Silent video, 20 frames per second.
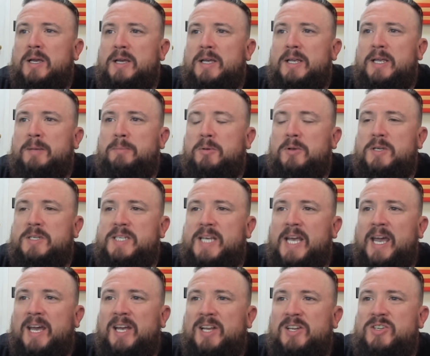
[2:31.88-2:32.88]
He plays
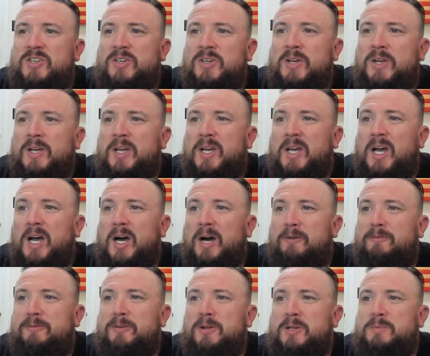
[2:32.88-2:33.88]
edge.
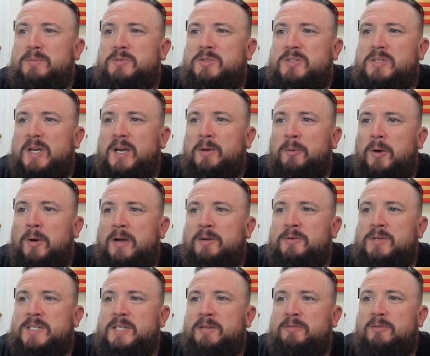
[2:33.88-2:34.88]
Phillips at wide
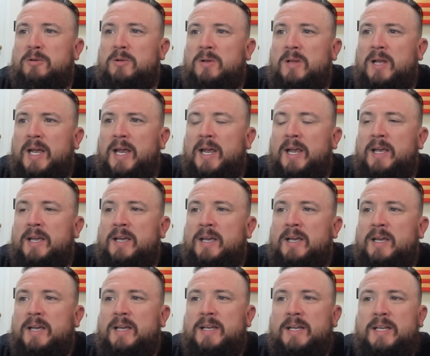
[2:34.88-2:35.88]
receiver leg,
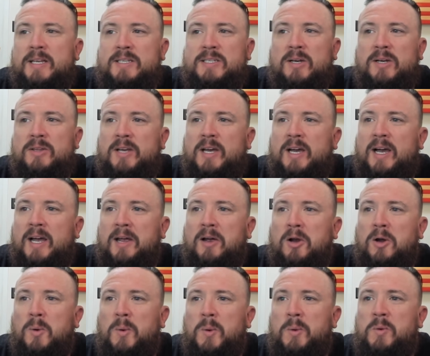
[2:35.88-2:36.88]
he's on the
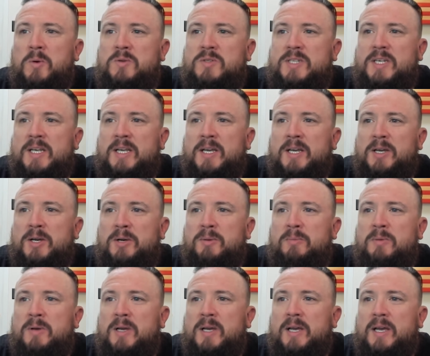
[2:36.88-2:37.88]
IR. We won't see
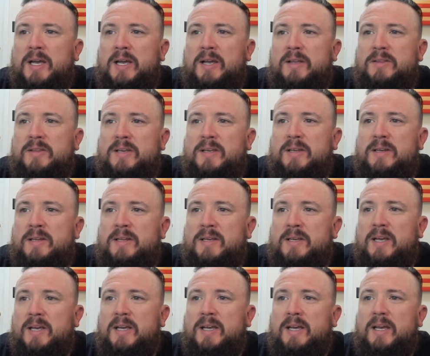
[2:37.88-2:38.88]
him. And then
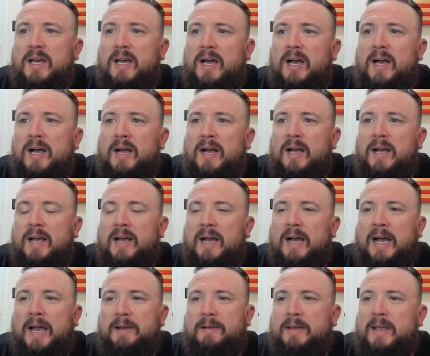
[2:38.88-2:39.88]

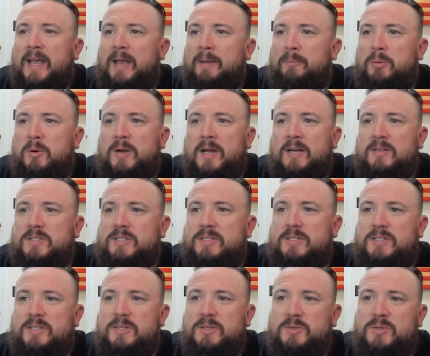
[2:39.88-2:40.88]
I can't pronounce
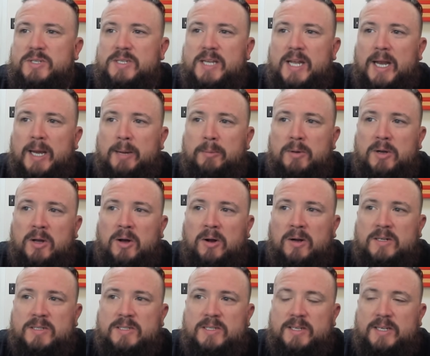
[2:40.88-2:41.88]
this dude's name, and
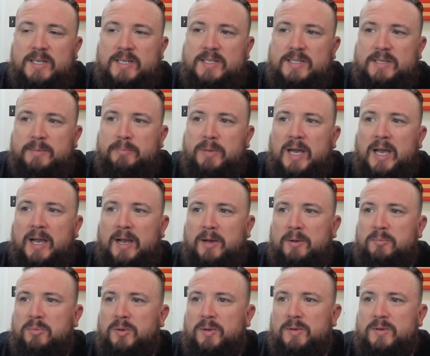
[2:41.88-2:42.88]
honestly, he's a
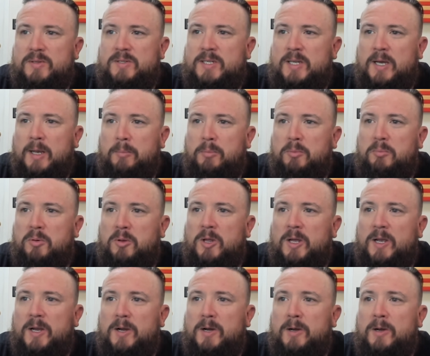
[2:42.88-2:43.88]
backup type of
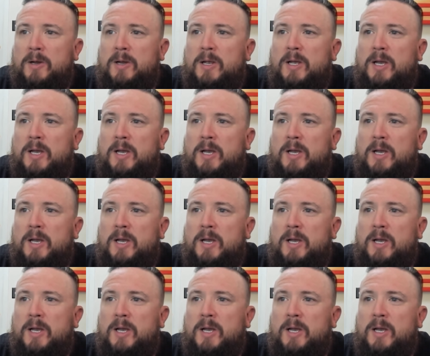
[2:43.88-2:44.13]
player,